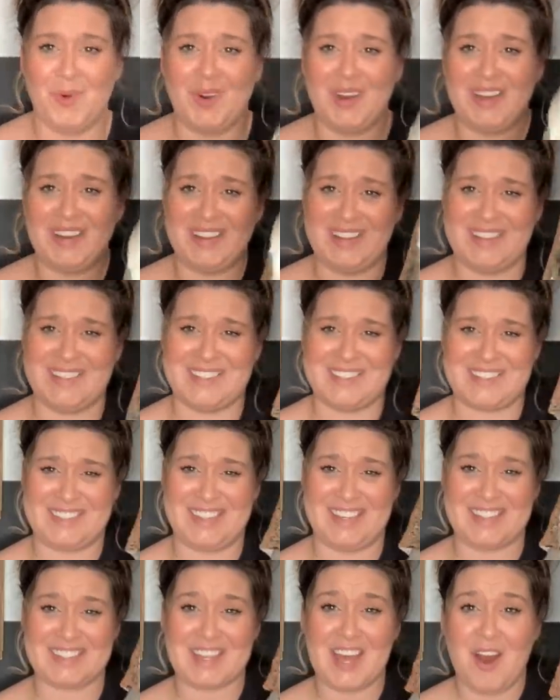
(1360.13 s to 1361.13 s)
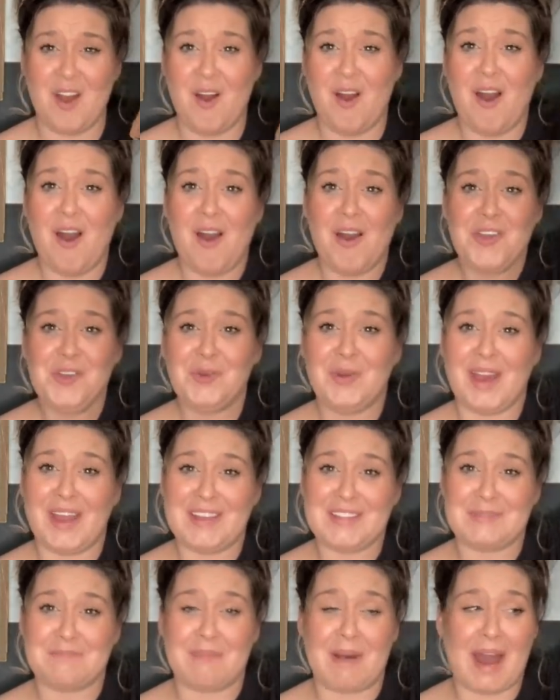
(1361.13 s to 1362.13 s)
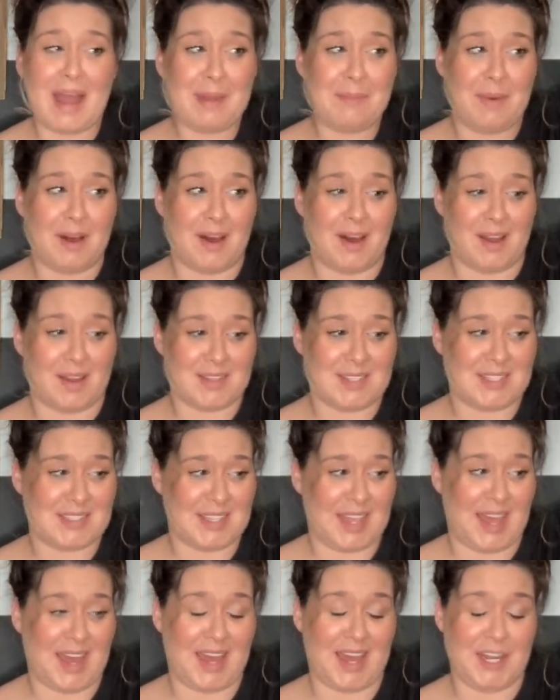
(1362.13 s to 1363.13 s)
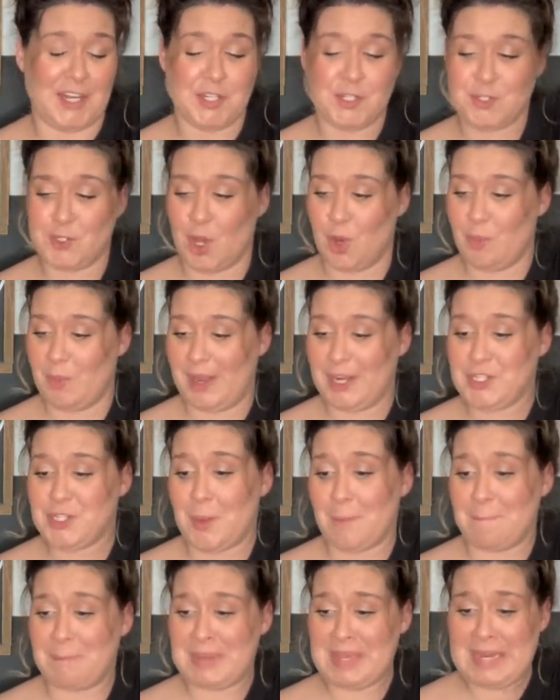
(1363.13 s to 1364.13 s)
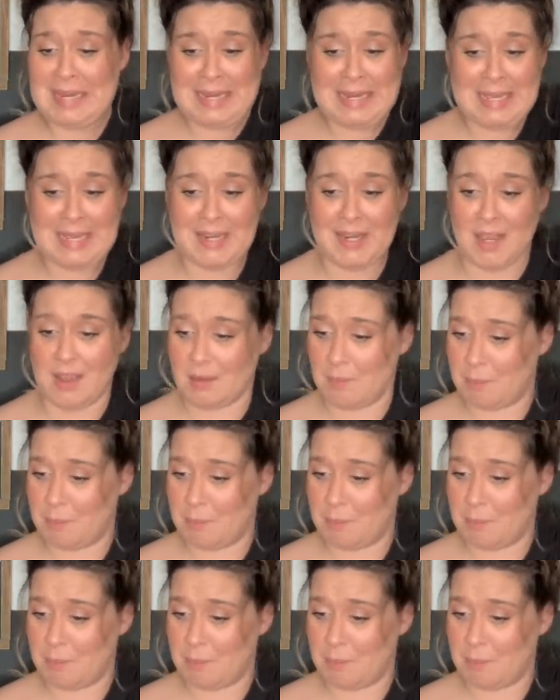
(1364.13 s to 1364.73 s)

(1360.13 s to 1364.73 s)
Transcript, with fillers: what? this. You guys, my box has had so much beaded,